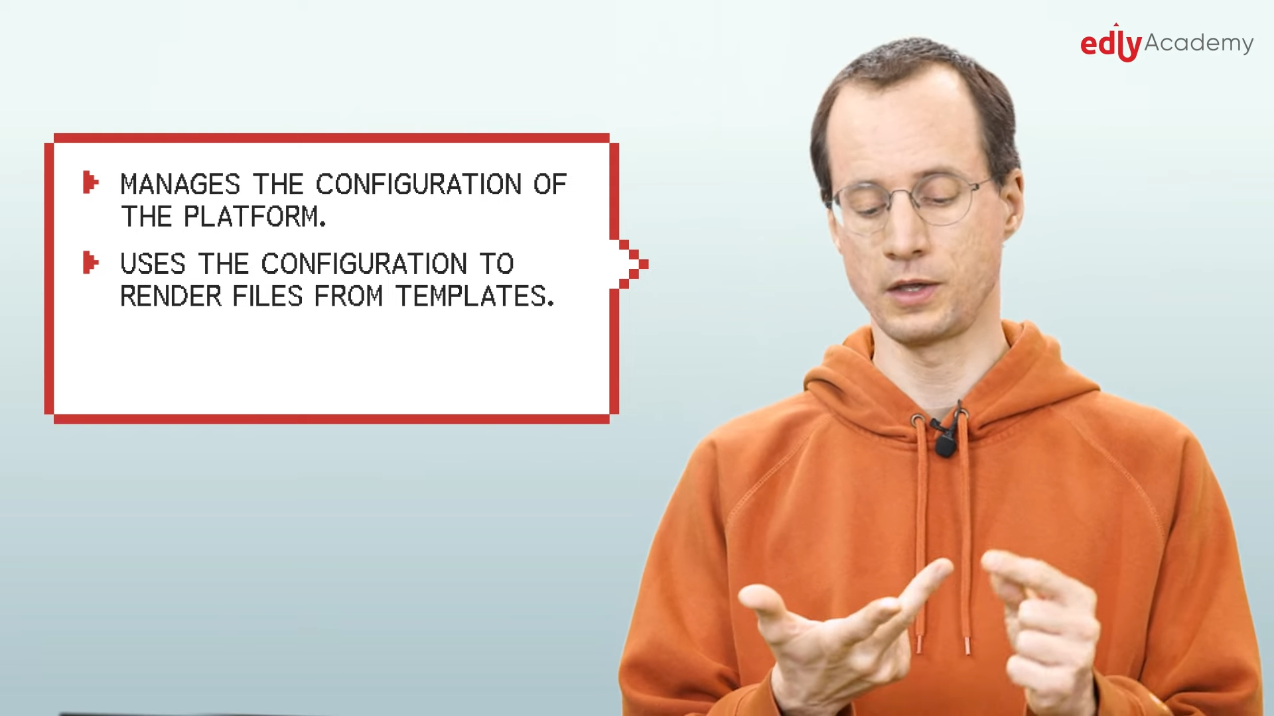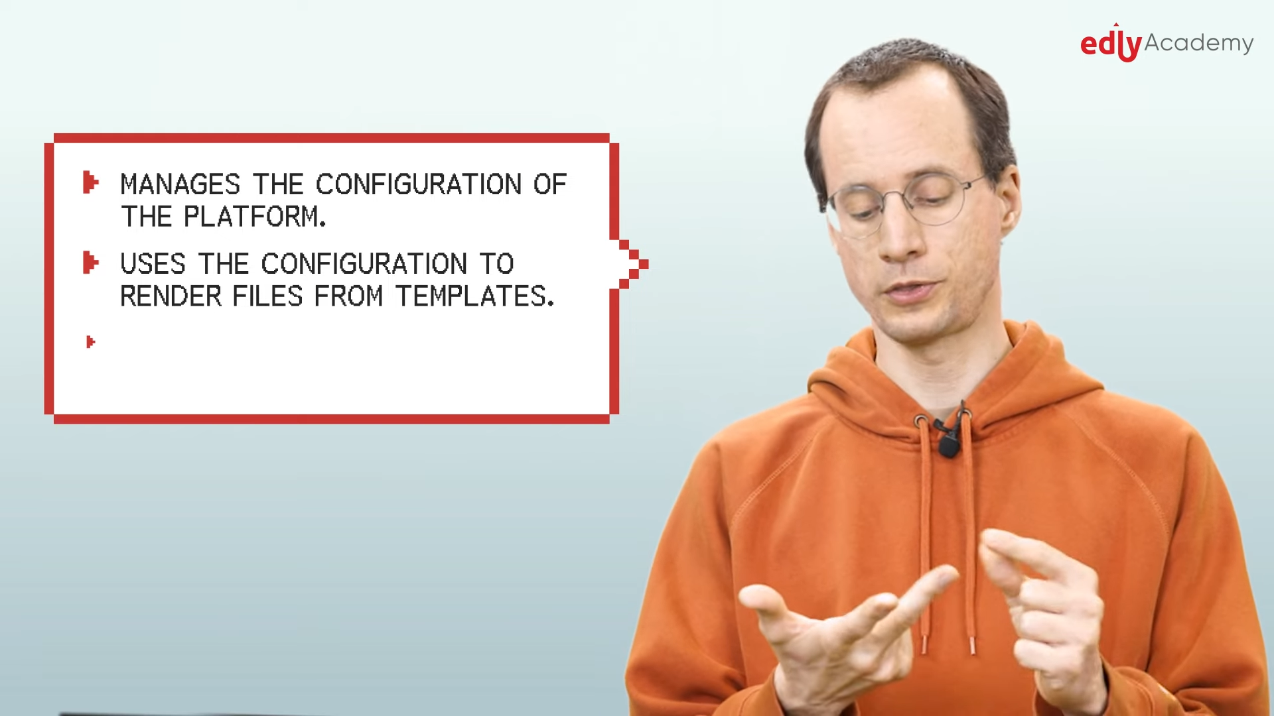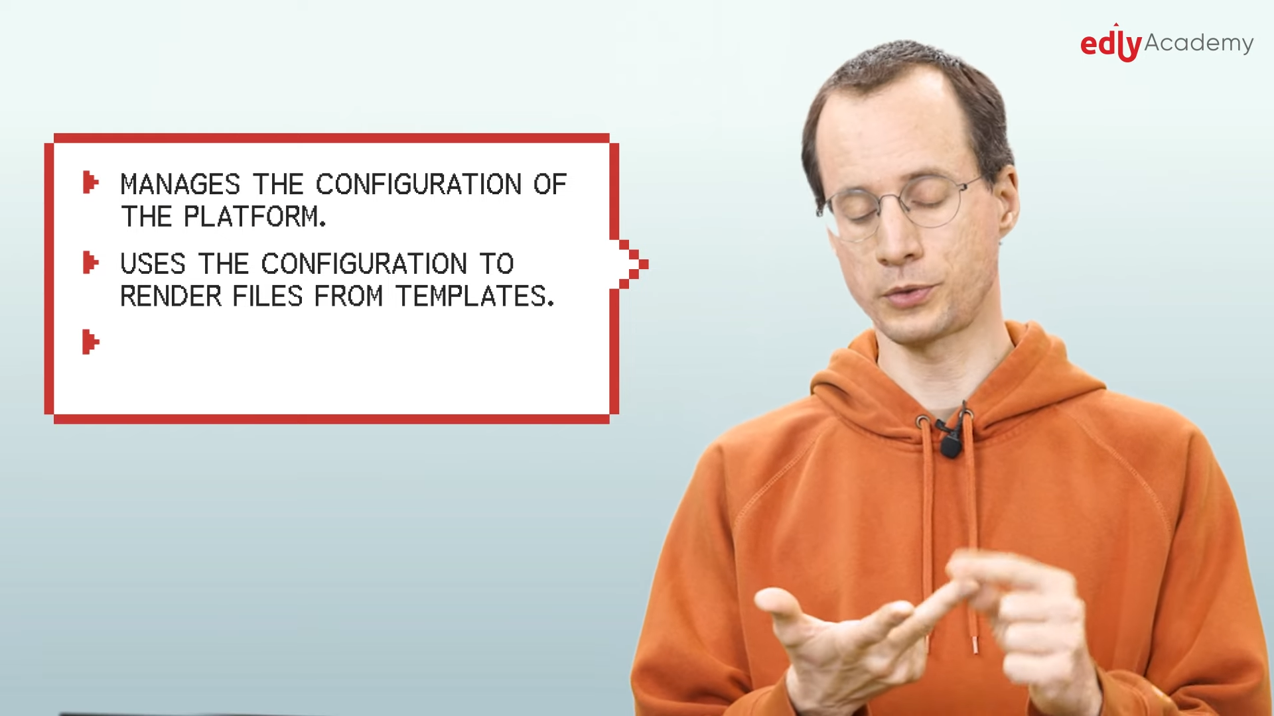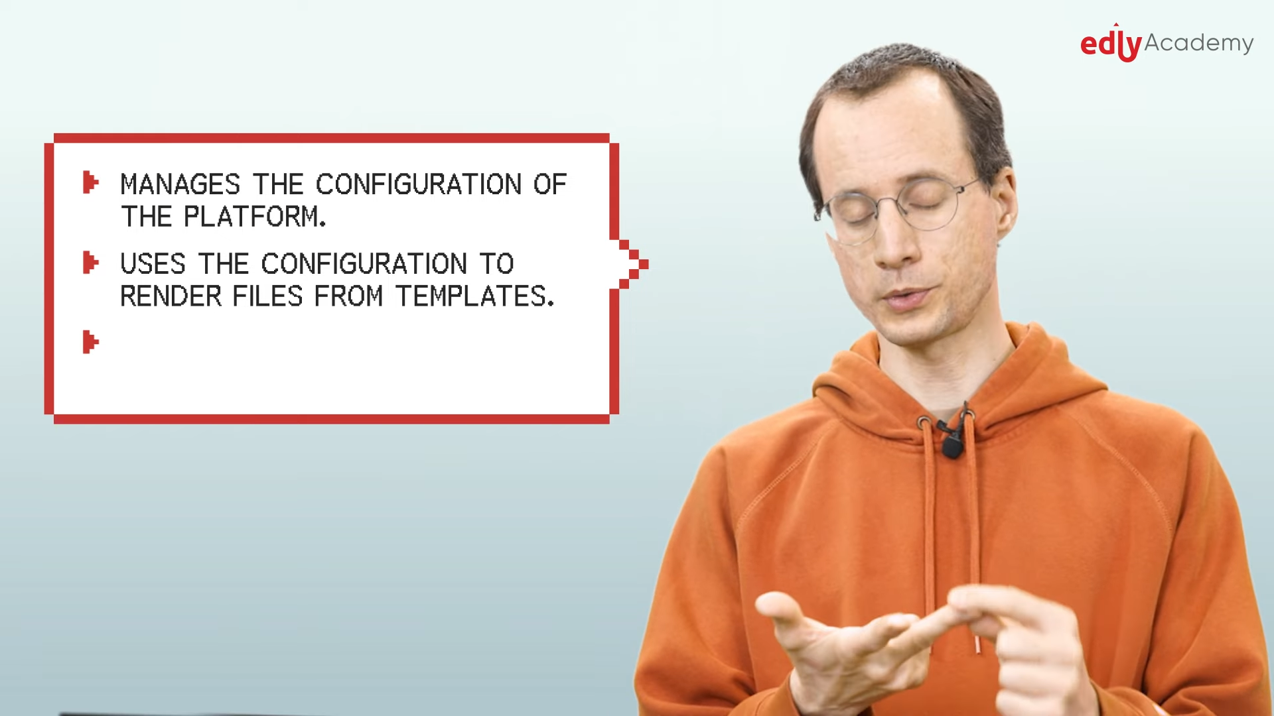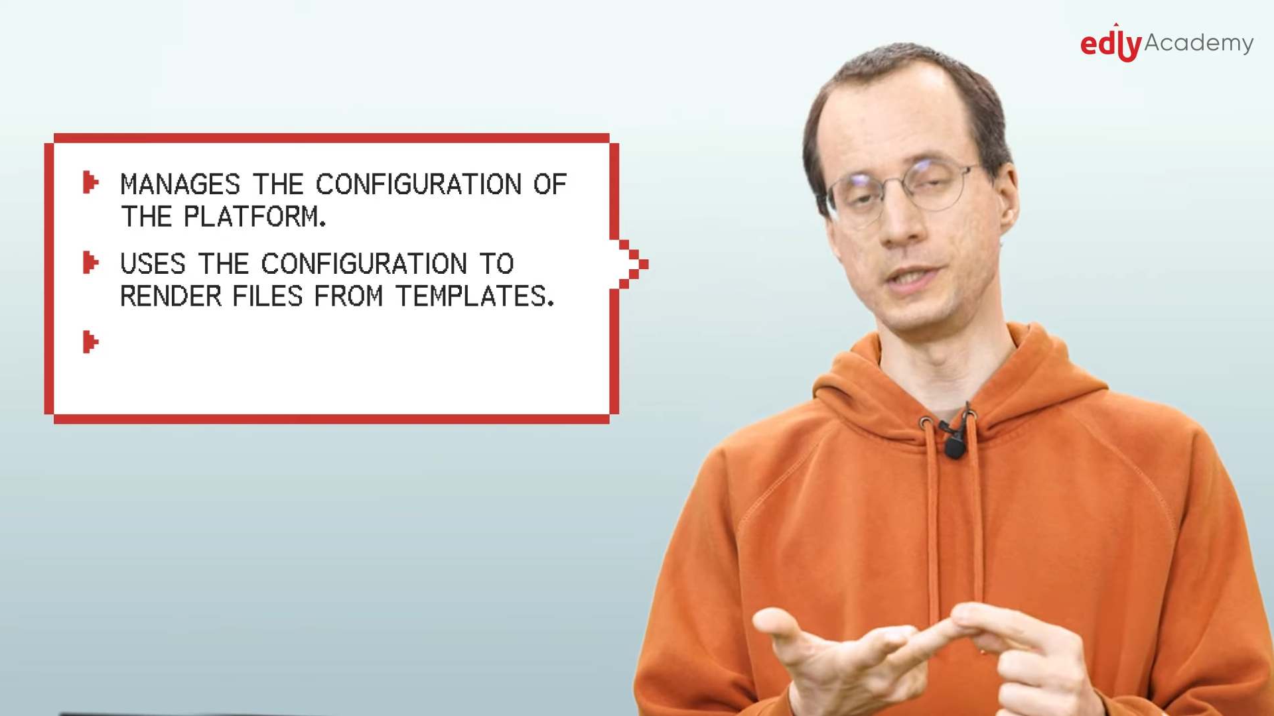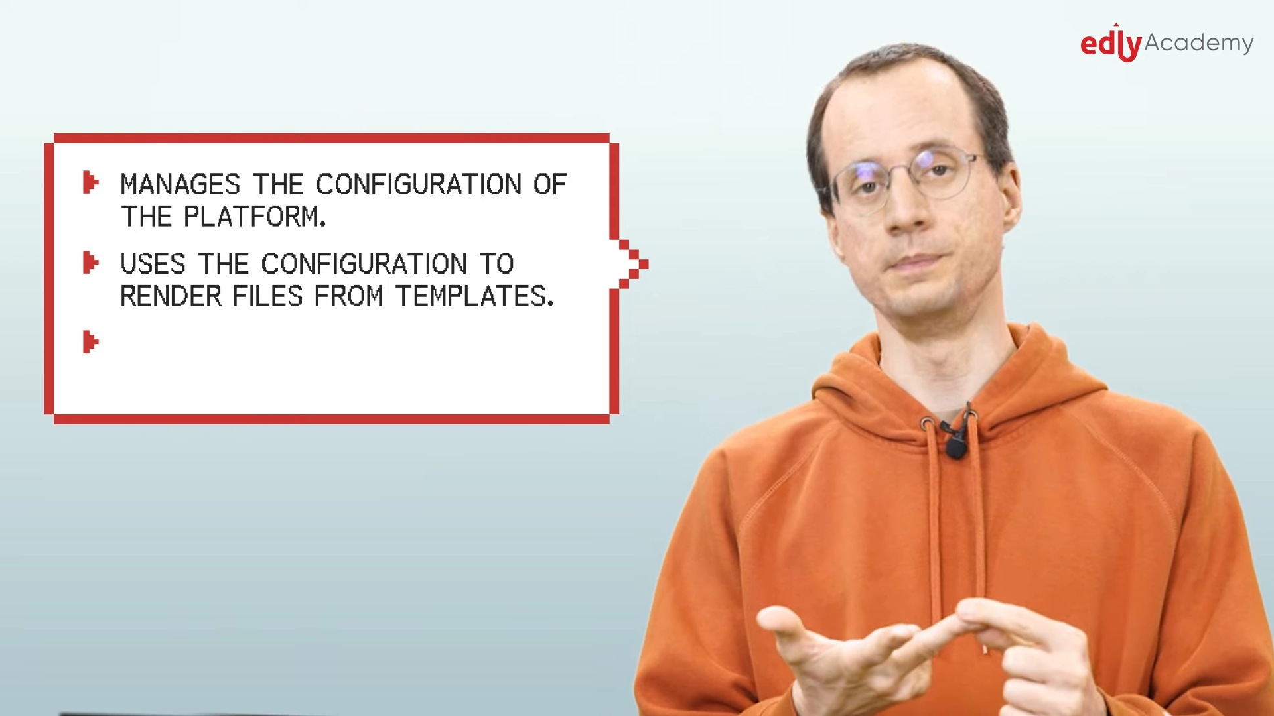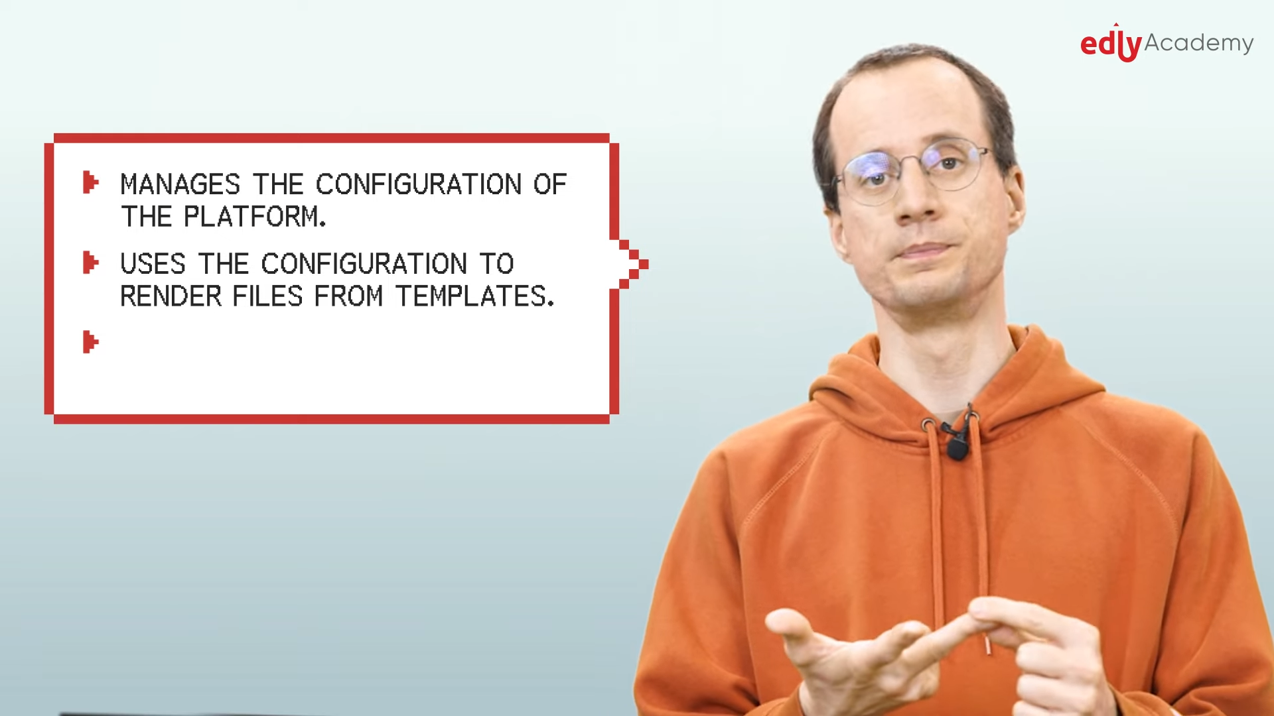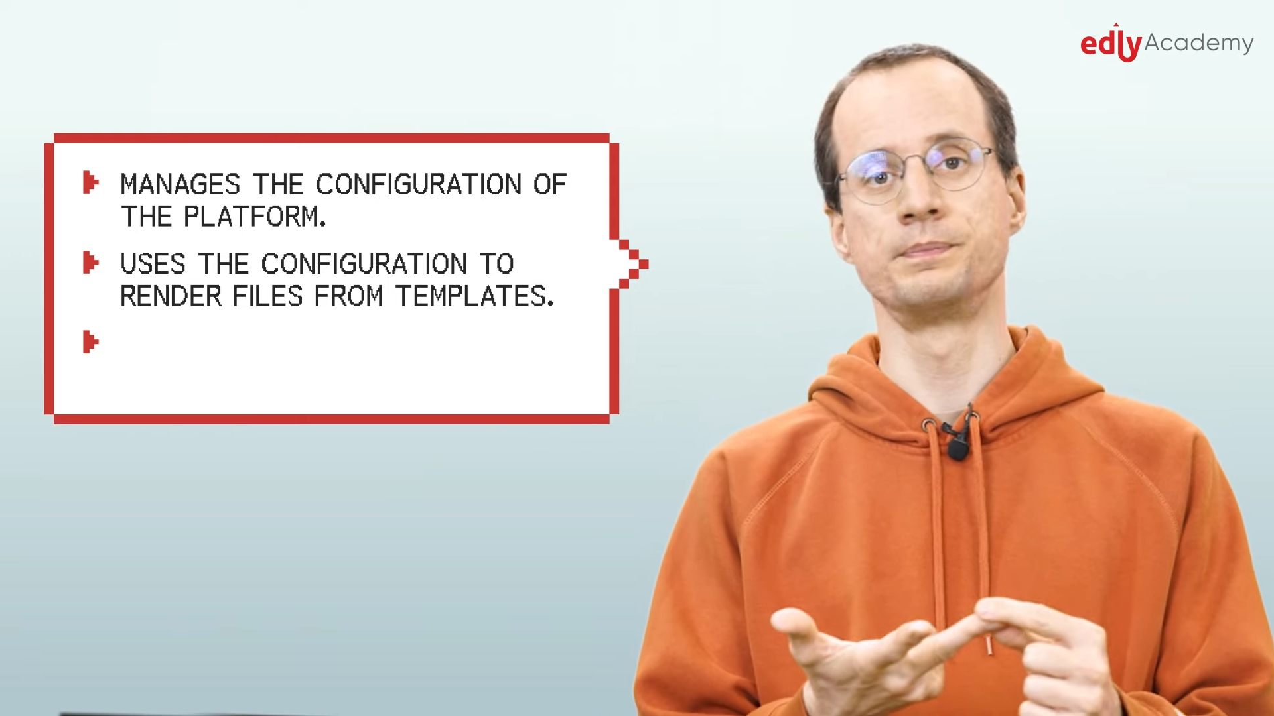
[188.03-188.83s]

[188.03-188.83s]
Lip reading: 3.